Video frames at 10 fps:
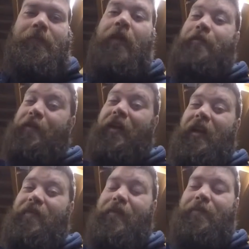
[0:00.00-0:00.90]
It was very
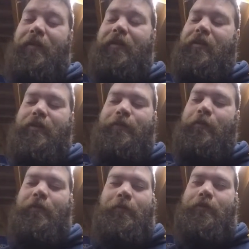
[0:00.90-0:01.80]
clever, but this
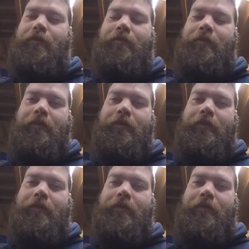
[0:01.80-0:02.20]
morning wasn't.